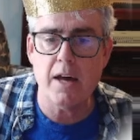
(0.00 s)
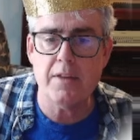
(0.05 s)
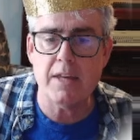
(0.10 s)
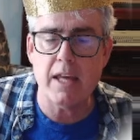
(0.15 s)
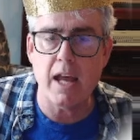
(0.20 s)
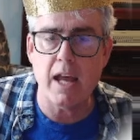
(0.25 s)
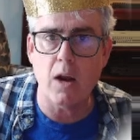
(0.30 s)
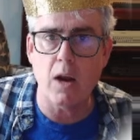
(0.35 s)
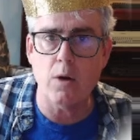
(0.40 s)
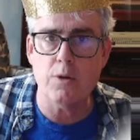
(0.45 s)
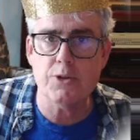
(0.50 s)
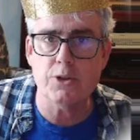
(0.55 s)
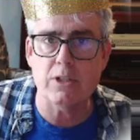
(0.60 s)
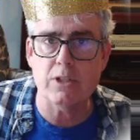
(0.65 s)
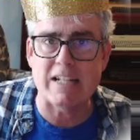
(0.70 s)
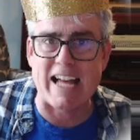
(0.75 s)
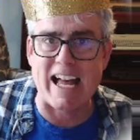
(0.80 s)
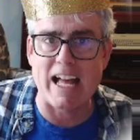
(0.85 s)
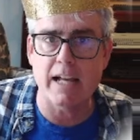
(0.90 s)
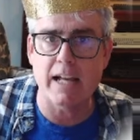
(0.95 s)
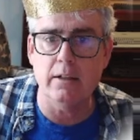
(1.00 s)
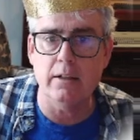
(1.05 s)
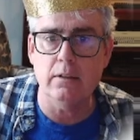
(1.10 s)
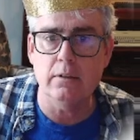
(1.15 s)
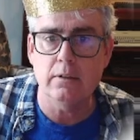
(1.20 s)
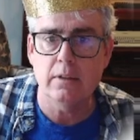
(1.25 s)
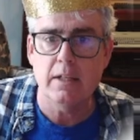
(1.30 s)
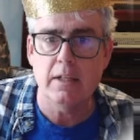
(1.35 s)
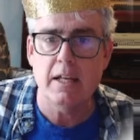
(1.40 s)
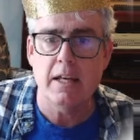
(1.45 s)
arrows are diagonal?
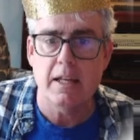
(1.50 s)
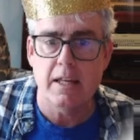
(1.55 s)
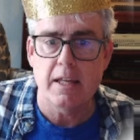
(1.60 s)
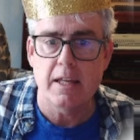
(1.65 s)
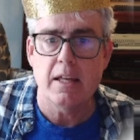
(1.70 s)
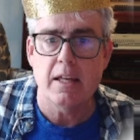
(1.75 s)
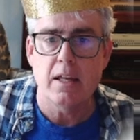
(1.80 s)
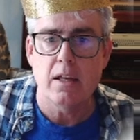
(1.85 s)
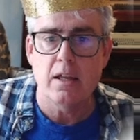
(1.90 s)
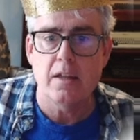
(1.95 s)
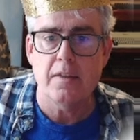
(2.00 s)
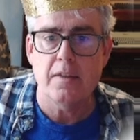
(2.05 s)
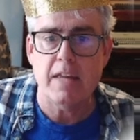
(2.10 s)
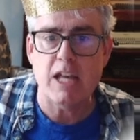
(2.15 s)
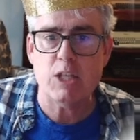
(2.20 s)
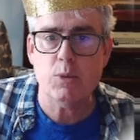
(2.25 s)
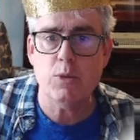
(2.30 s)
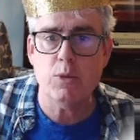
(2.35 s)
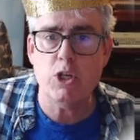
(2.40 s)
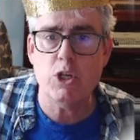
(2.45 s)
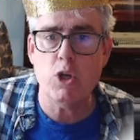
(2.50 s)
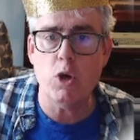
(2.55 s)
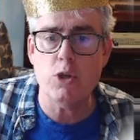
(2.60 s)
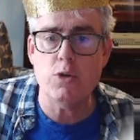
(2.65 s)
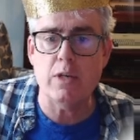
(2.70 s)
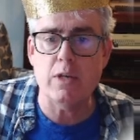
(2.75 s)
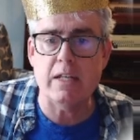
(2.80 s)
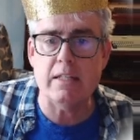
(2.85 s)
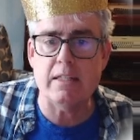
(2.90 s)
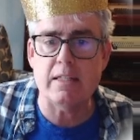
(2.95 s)
That's when you know
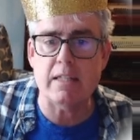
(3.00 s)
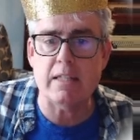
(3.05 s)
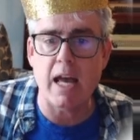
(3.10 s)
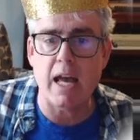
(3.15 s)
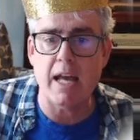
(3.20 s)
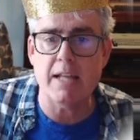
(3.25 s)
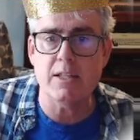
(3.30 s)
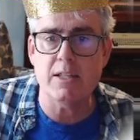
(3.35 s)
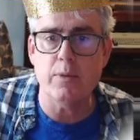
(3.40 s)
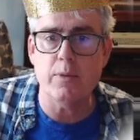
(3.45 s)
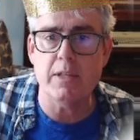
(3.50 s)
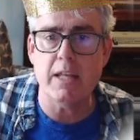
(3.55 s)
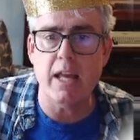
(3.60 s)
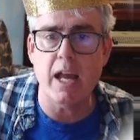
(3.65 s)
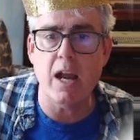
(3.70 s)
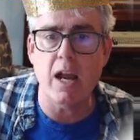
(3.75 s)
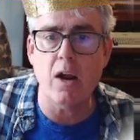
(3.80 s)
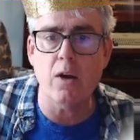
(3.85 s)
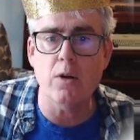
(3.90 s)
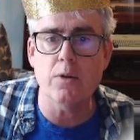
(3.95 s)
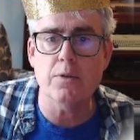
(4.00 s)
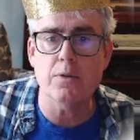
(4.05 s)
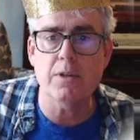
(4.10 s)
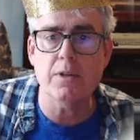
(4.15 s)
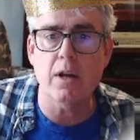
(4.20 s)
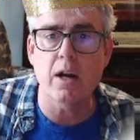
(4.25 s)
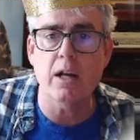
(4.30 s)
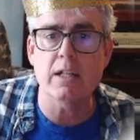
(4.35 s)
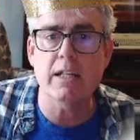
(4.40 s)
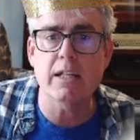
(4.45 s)
you can size, when the arrows
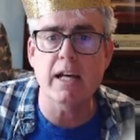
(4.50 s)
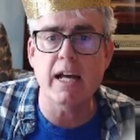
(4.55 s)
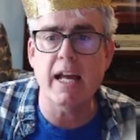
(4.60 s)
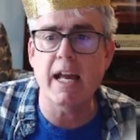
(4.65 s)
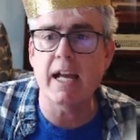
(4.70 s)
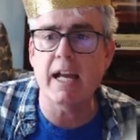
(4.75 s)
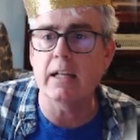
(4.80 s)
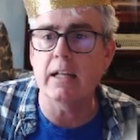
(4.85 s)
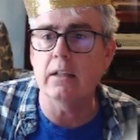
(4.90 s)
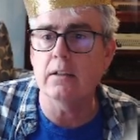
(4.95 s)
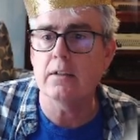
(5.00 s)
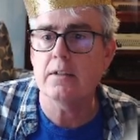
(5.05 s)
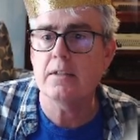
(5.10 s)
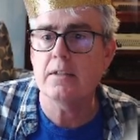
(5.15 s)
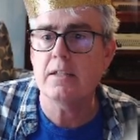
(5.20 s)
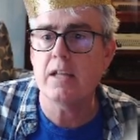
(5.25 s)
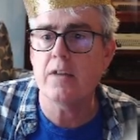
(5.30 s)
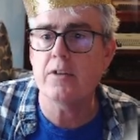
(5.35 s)
are diagonal. See how they're